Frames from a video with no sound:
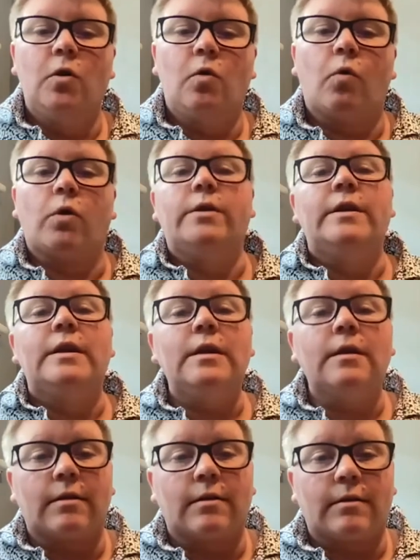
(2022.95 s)
or
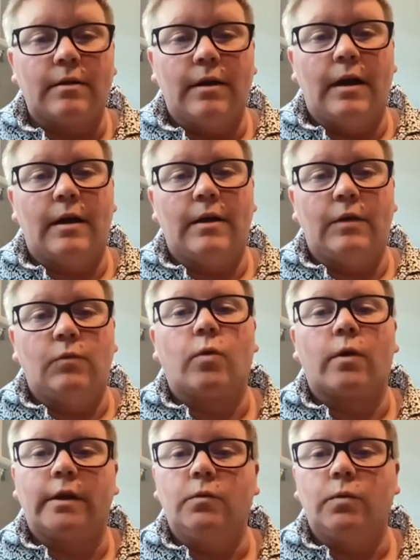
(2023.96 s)
near and
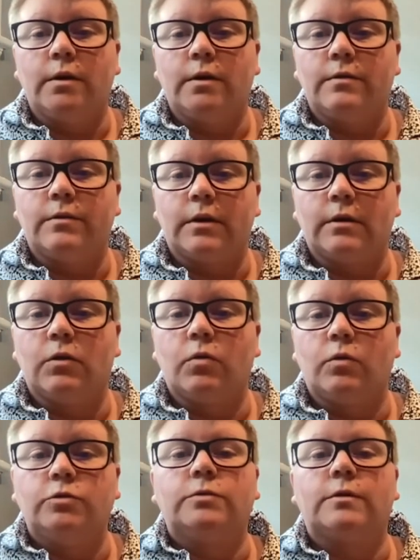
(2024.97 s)
working with a
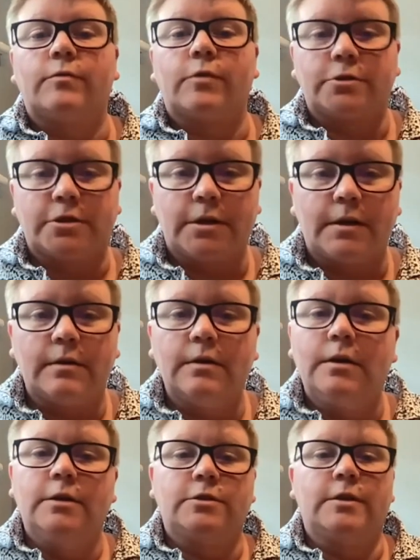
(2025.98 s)
local university.
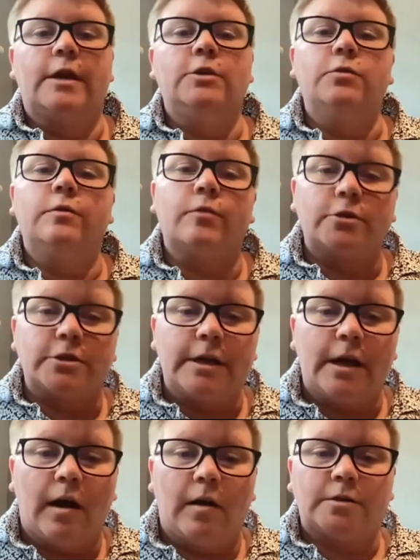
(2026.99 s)
So that university
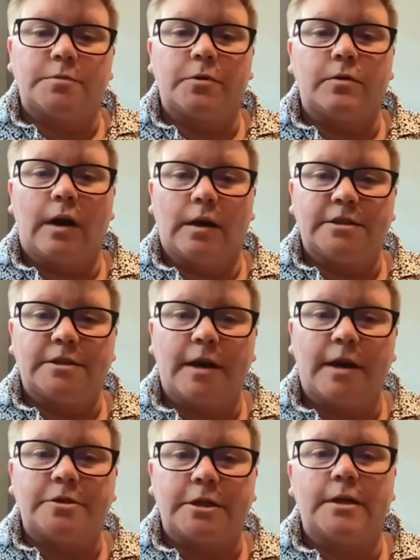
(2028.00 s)
hospital kind of
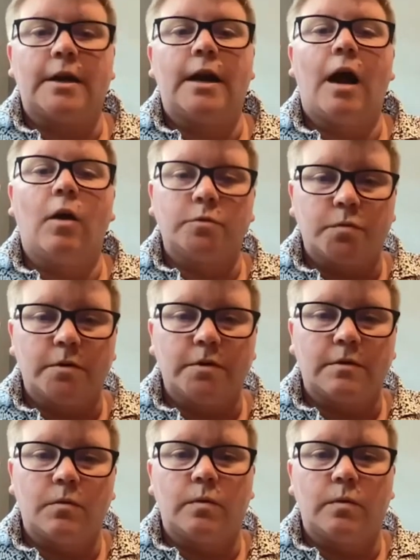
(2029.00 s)
steps in and helps
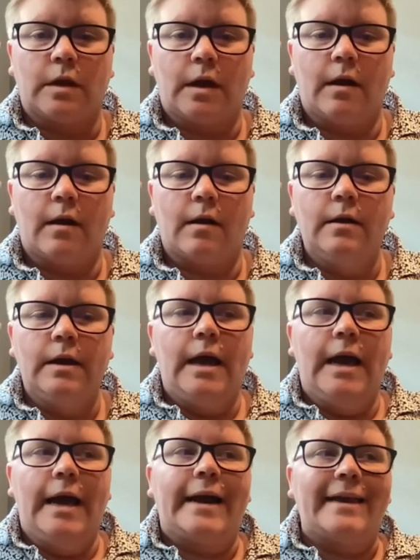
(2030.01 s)
with care.
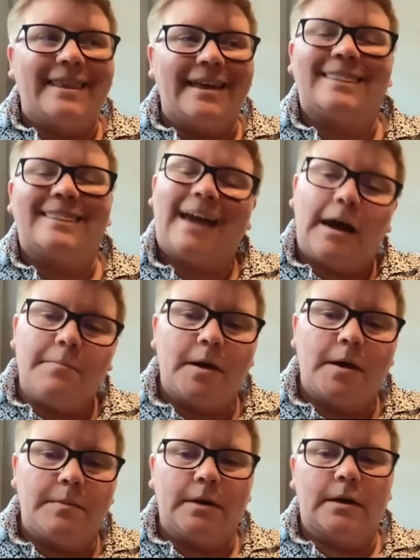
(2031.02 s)
And I think that
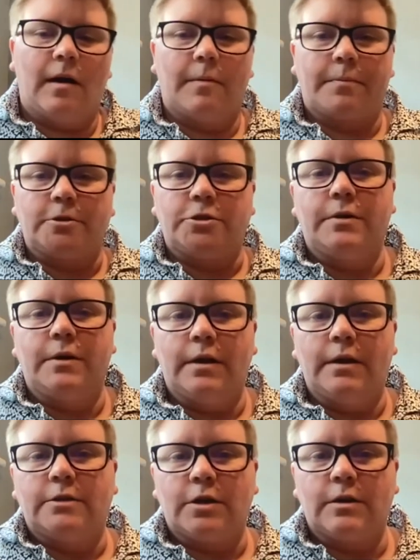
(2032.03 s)
might be an
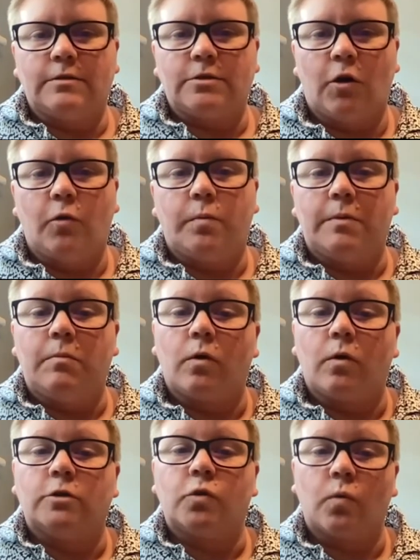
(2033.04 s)
opportunity to open
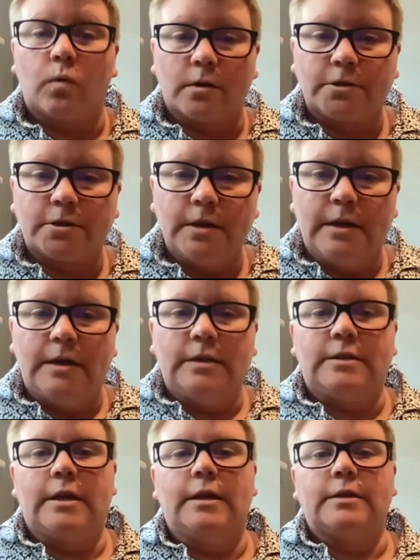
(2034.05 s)
more doors,
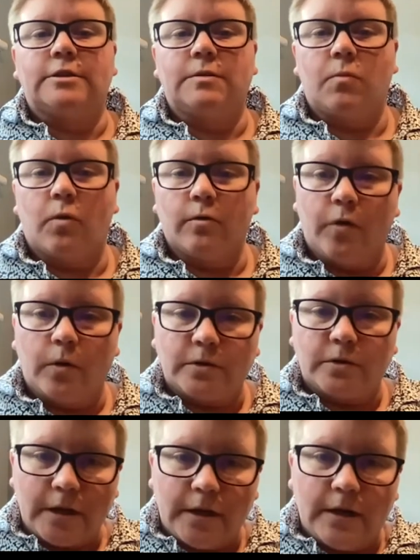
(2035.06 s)
to get some more
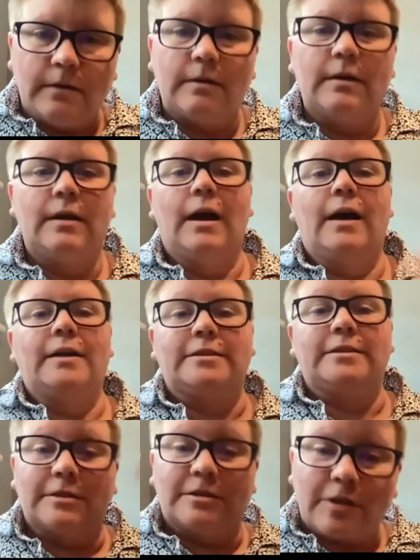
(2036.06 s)
folks in. I
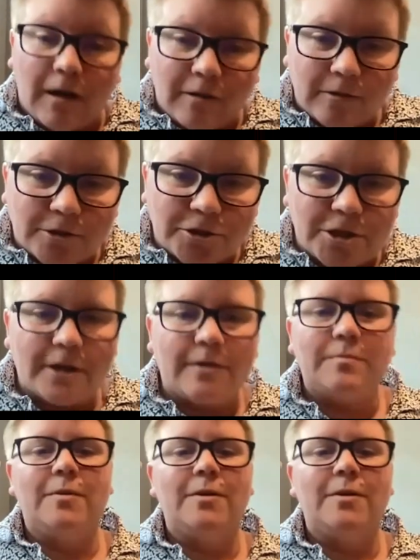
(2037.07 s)
see a scholarship,